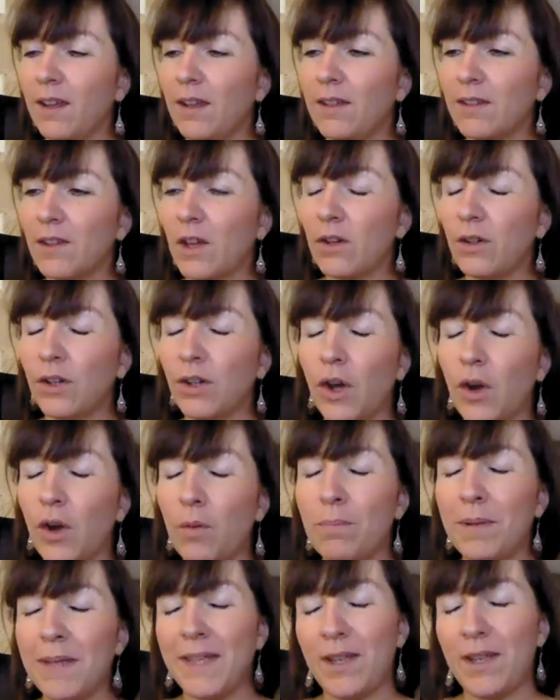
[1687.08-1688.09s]
it's going to
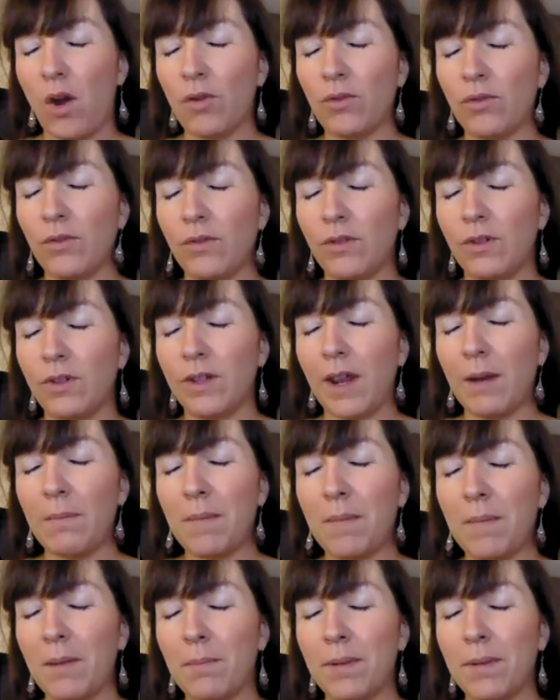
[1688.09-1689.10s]
go beyond, and
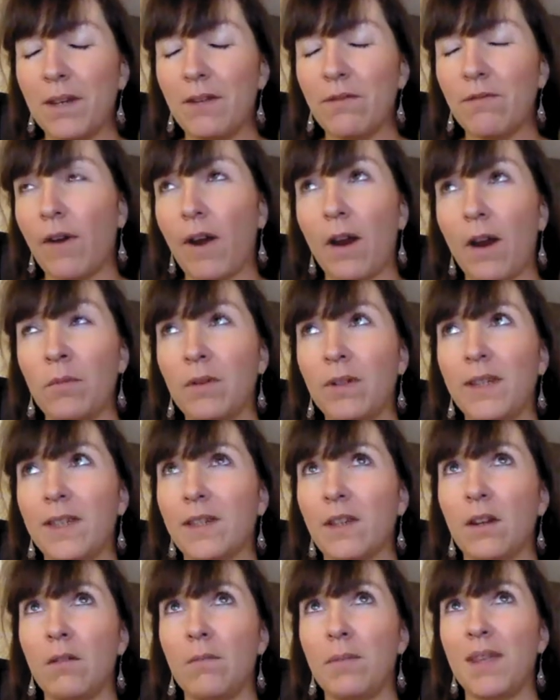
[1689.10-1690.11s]
maybe environment is
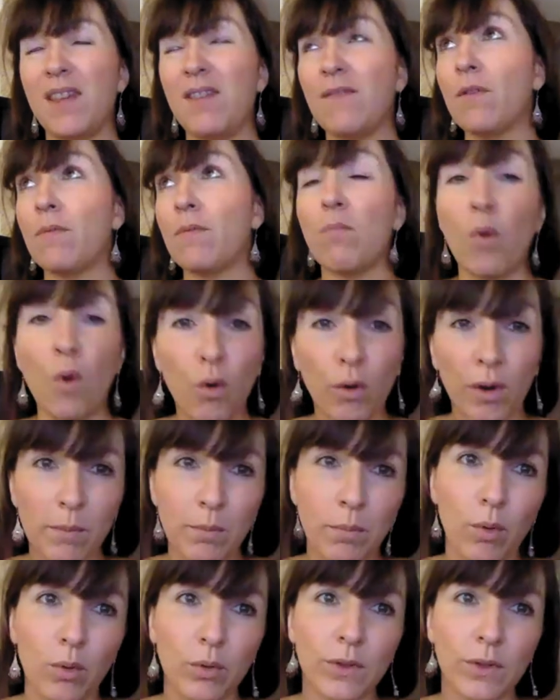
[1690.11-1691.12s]
going to be even more
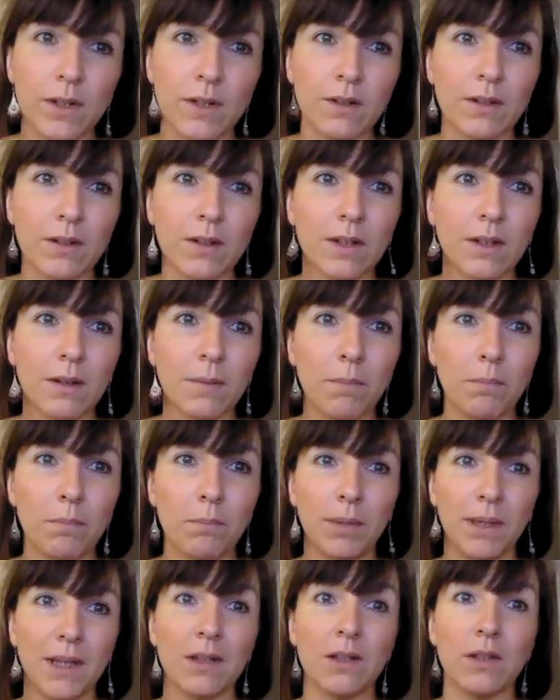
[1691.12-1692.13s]
important
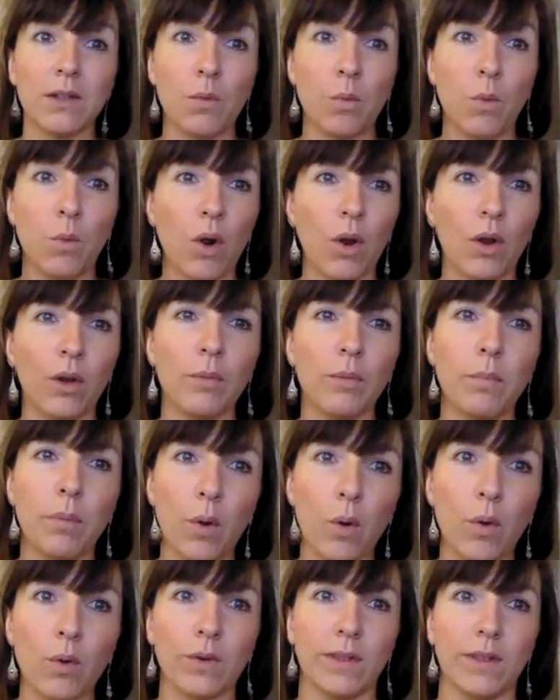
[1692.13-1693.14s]
because the world
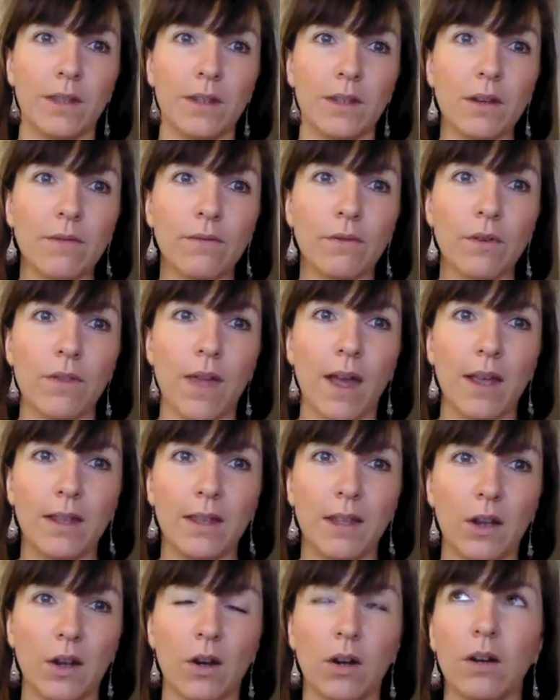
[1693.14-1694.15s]
paused for that
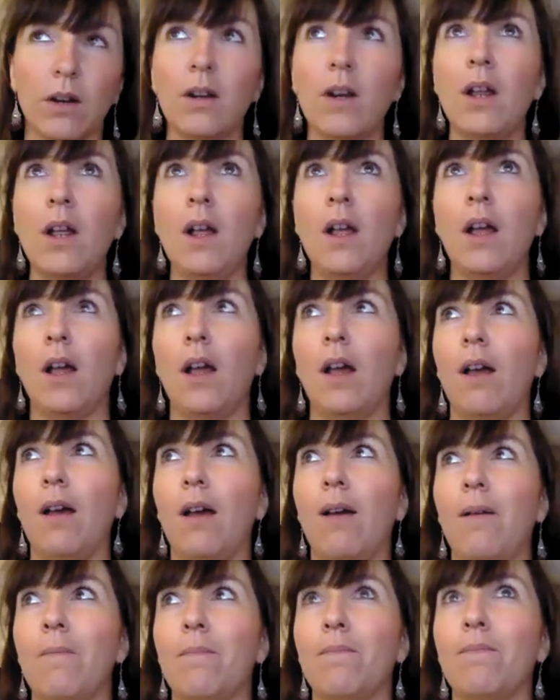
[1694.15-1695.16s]
year.
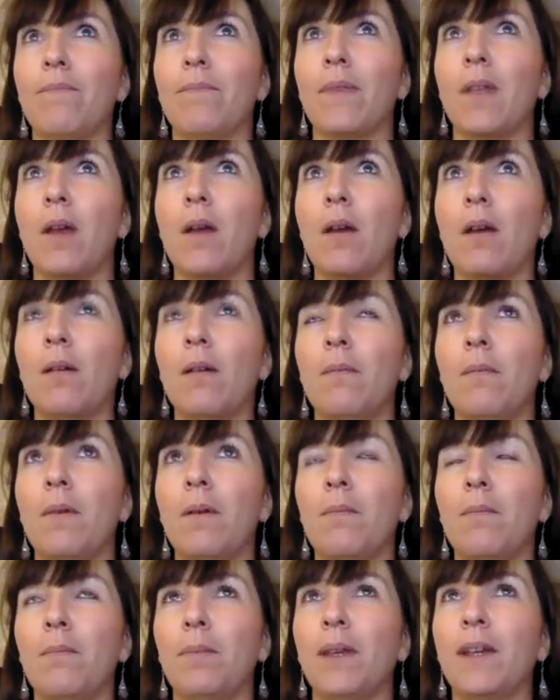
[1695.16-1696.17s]

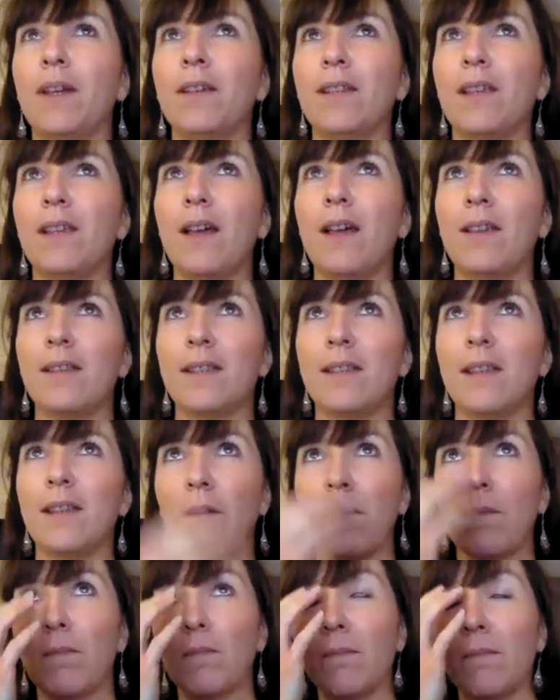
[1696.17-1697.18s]
Because as
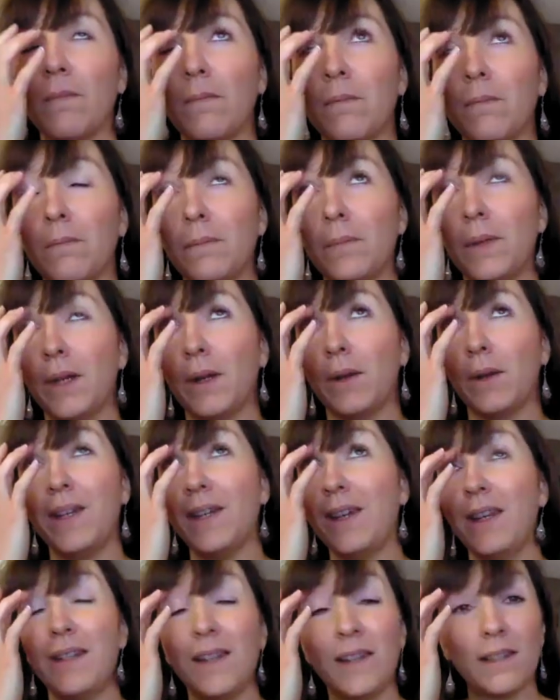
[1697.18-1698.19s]
you know,
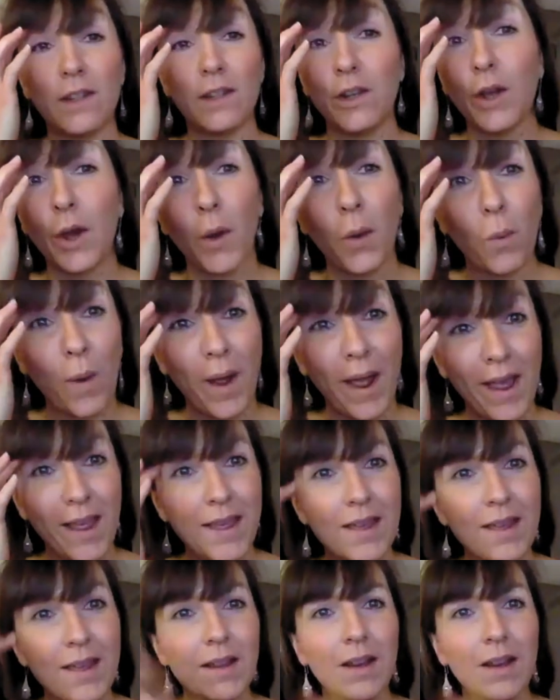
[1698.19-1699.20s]
it doesn't go away.